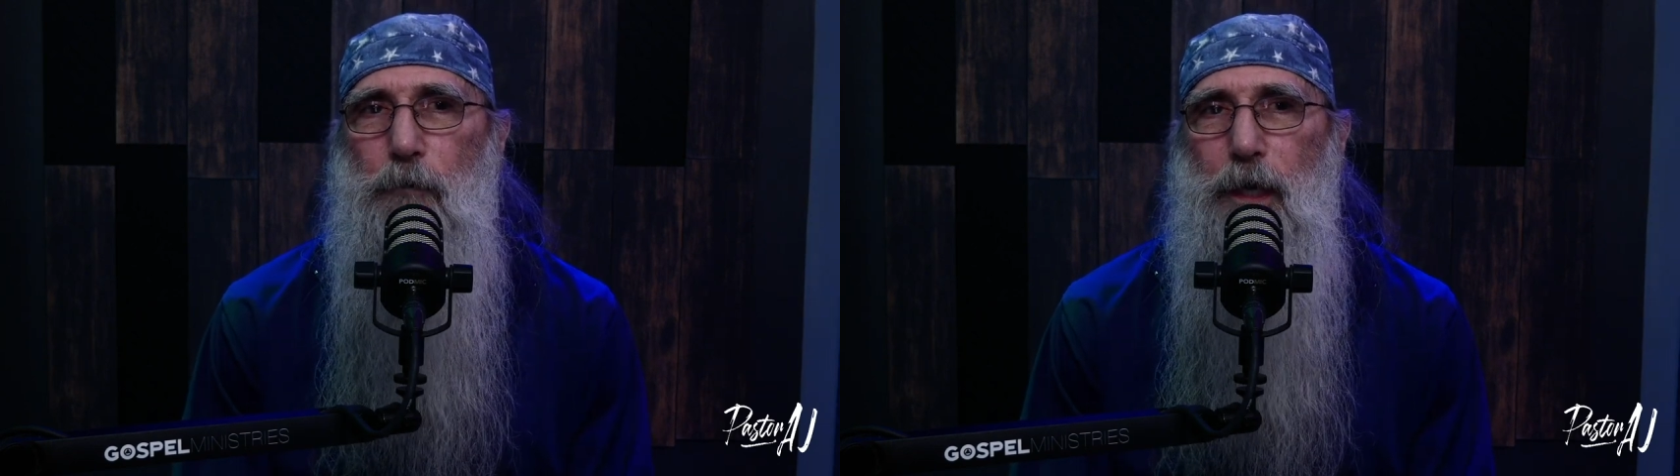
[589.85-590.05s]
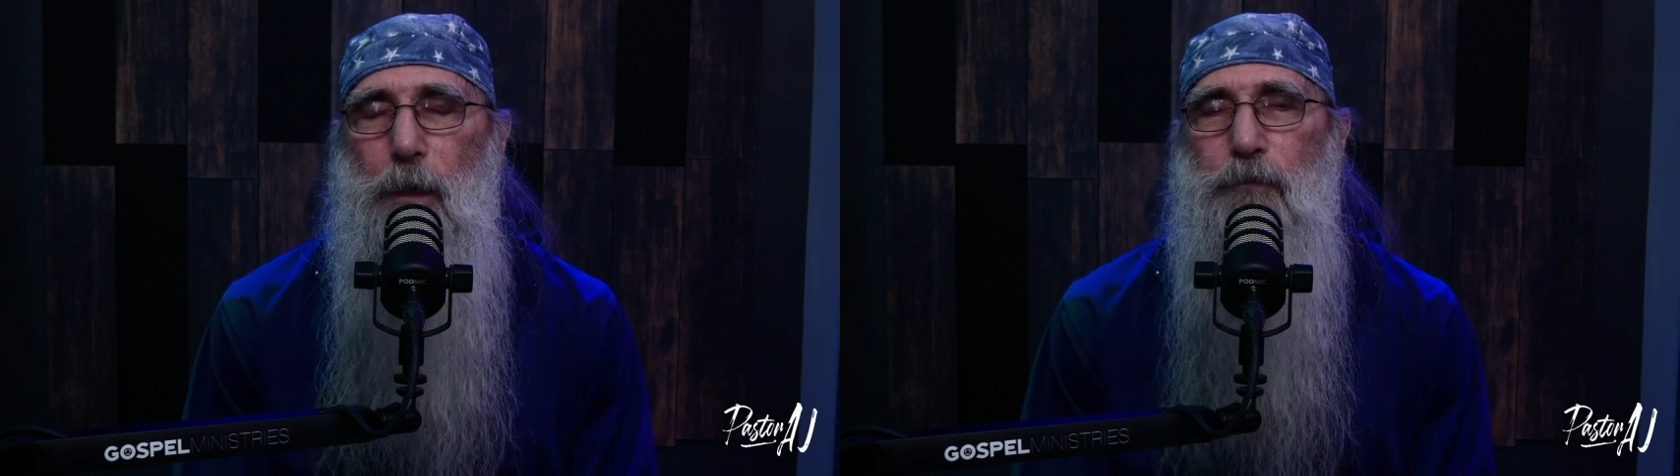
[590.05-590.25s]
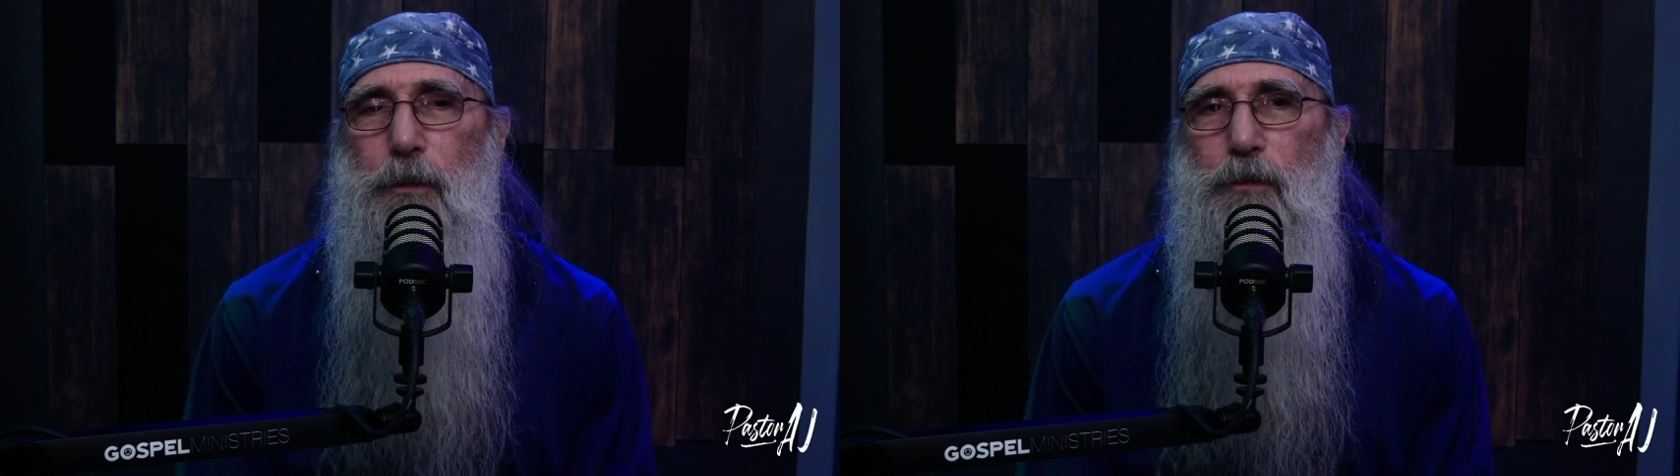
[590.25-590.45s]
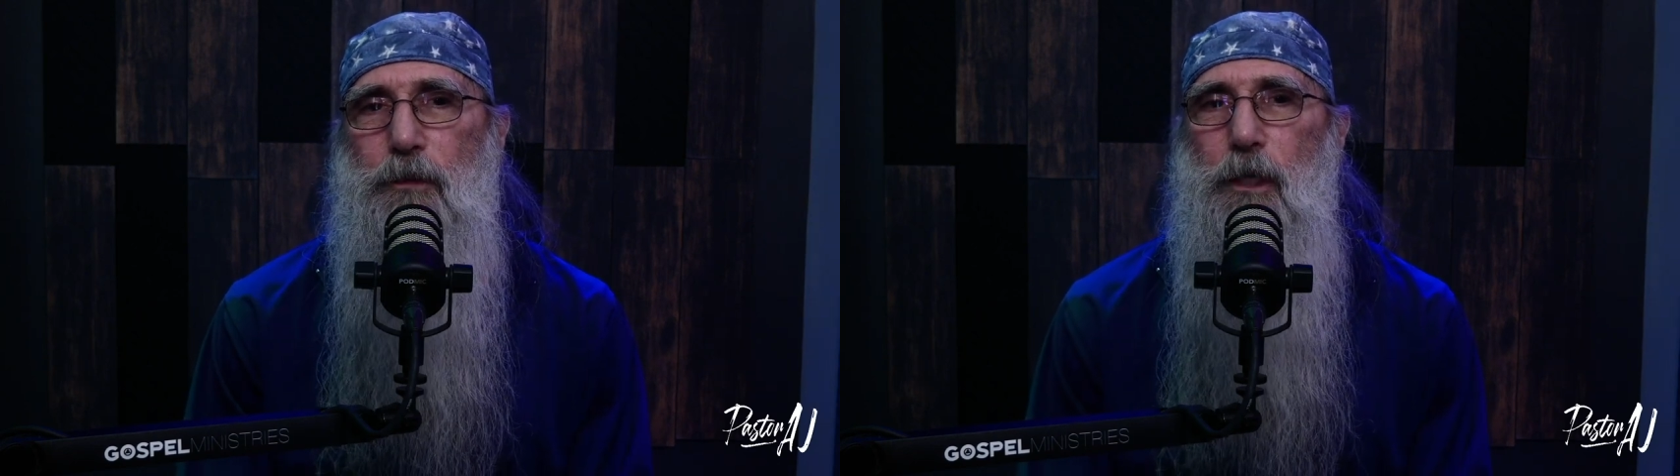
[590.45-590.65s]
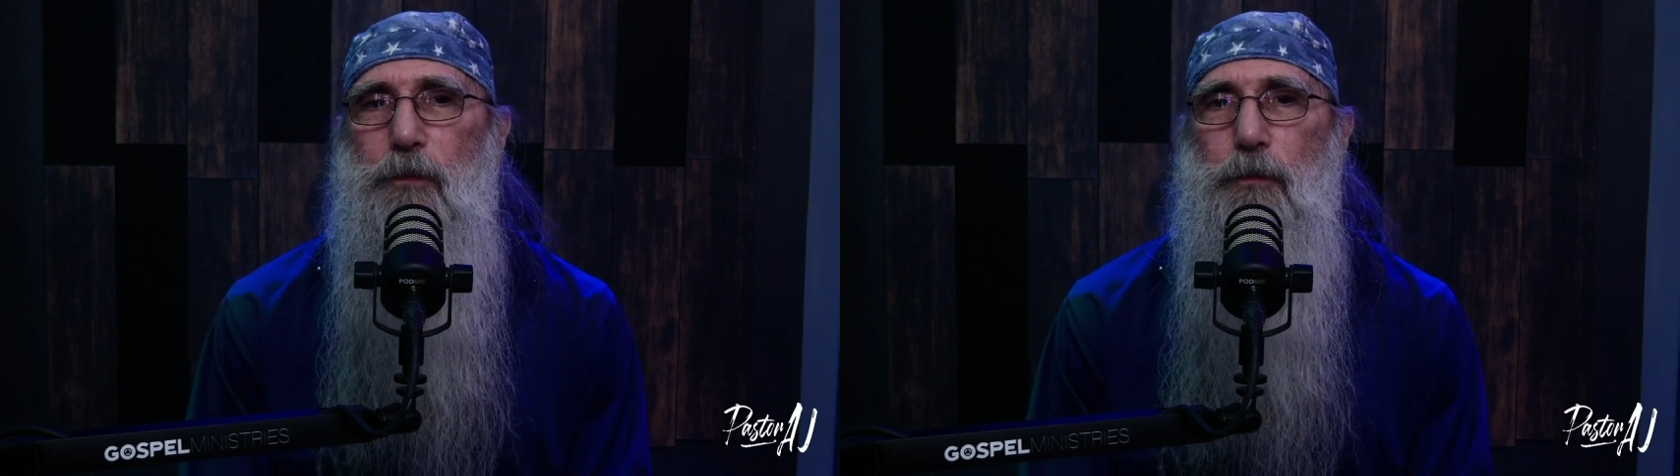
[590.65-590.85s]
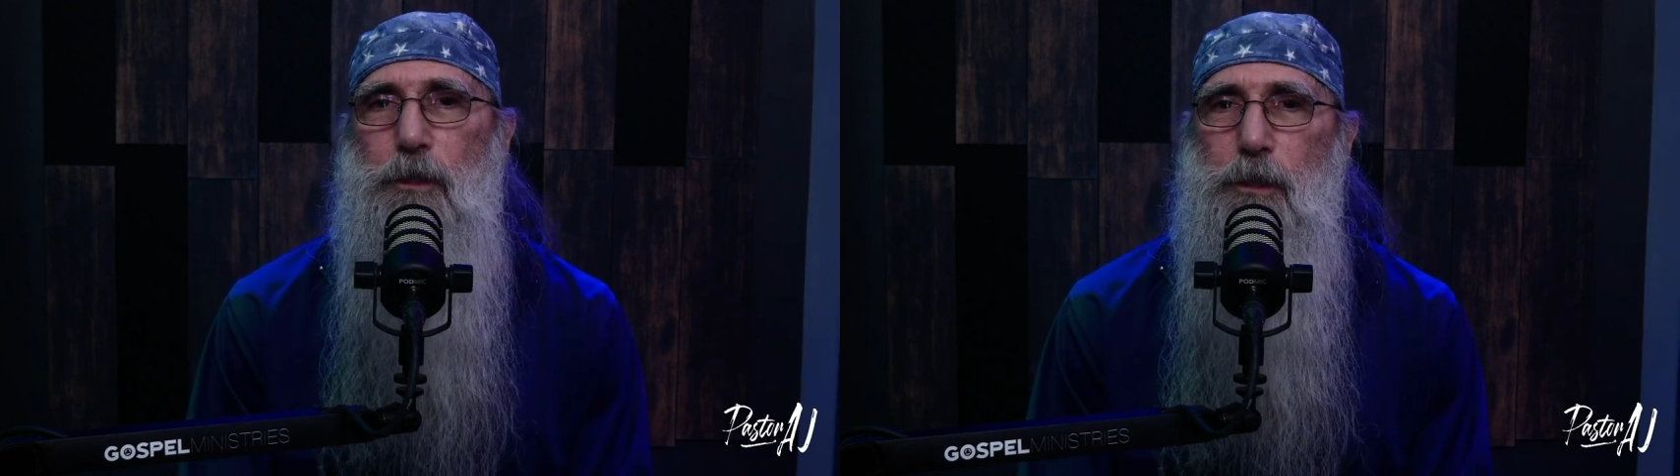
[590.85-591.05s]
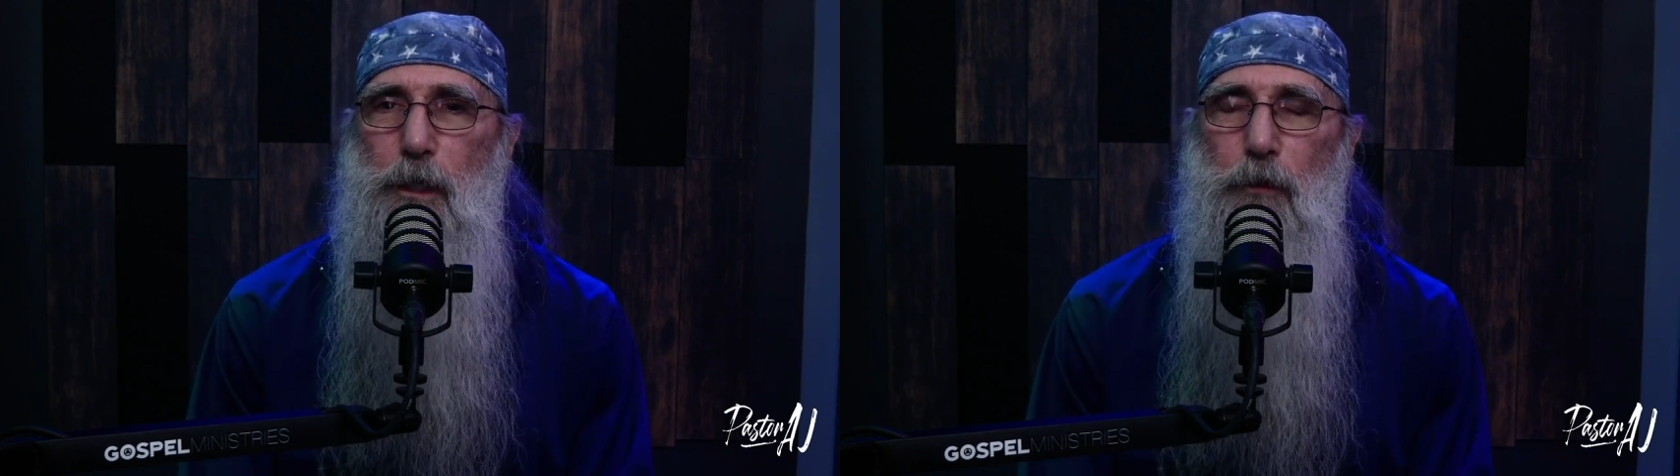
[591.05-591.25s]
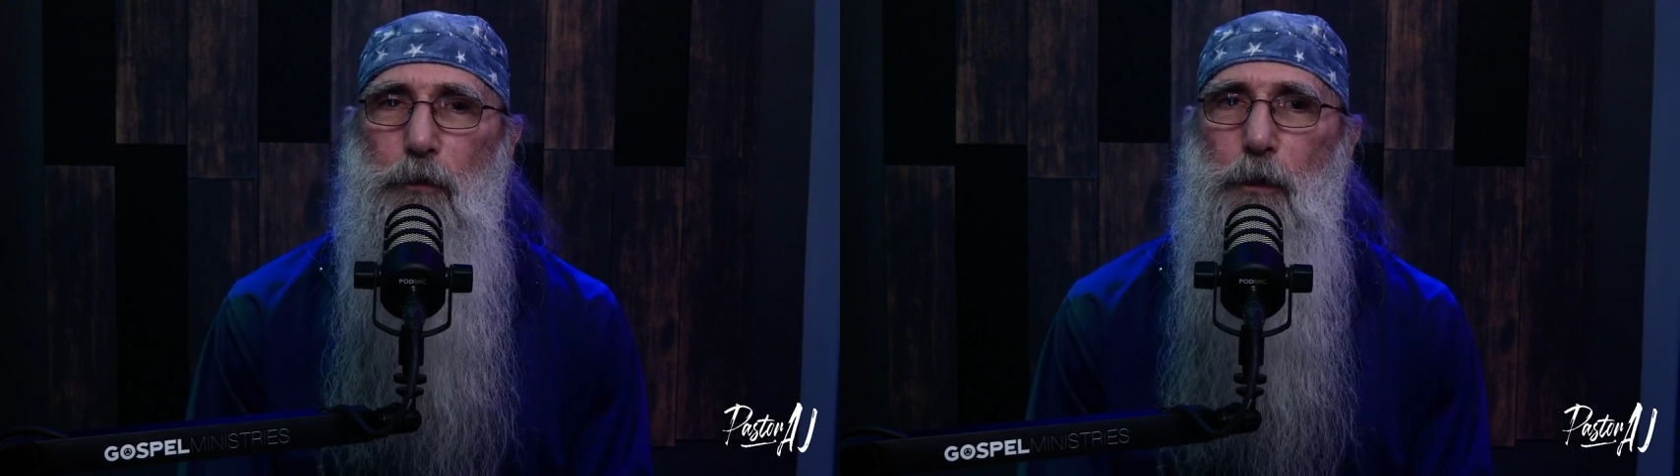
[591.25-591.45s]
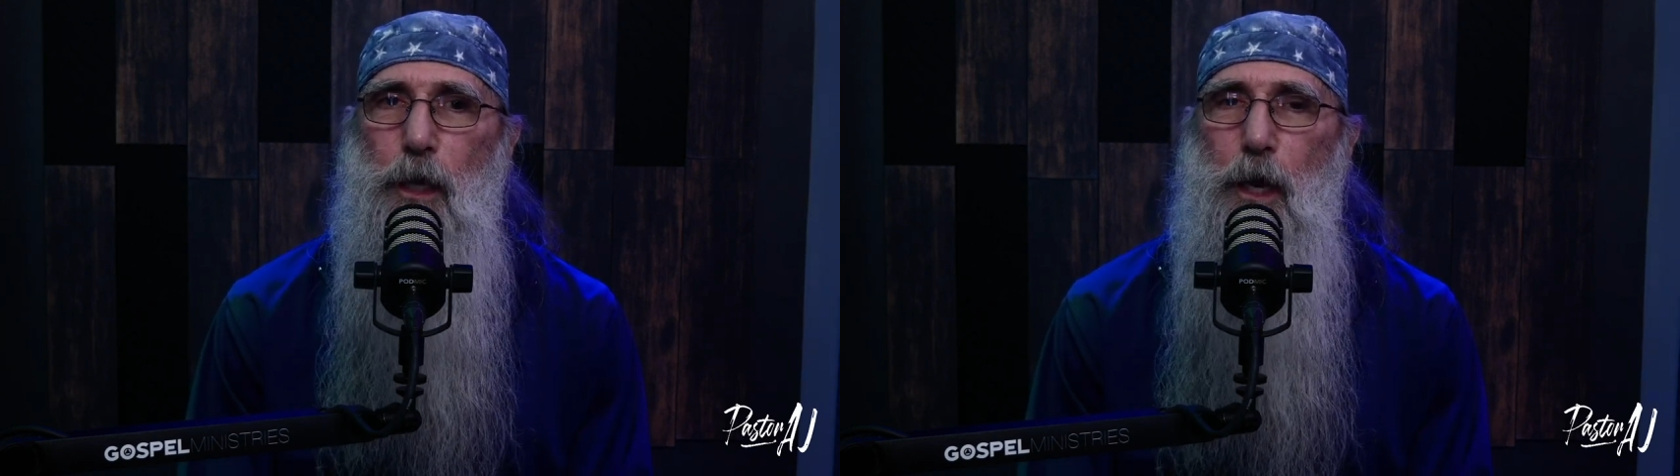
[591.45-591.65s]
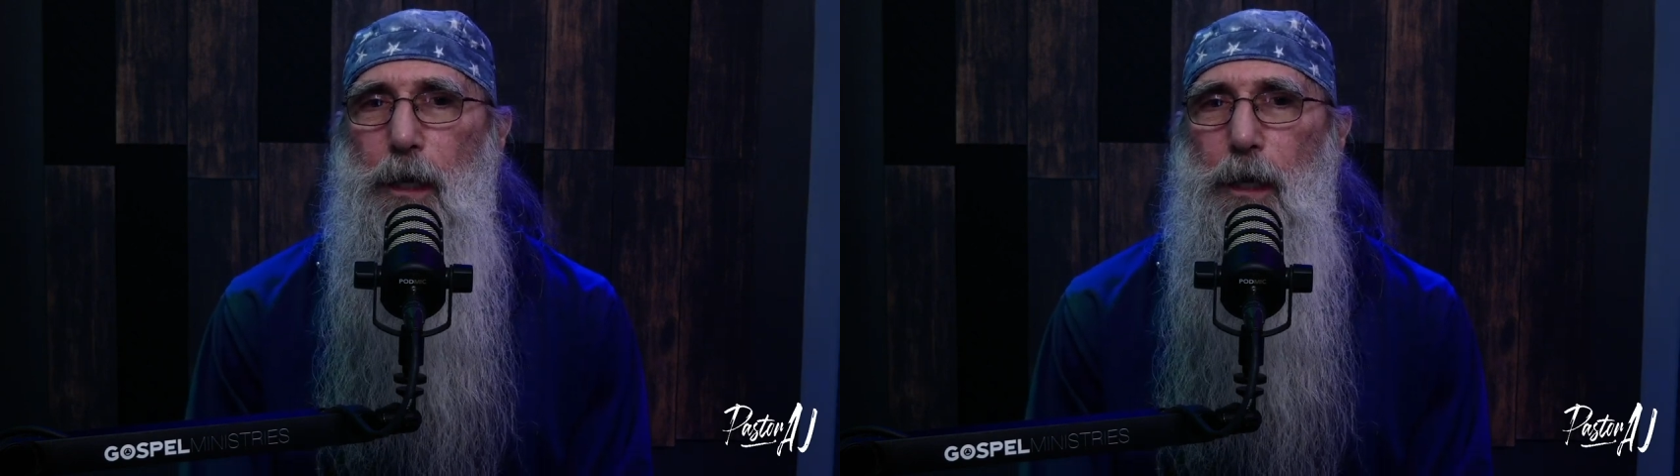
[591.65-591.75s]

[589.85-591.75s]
kept this country together.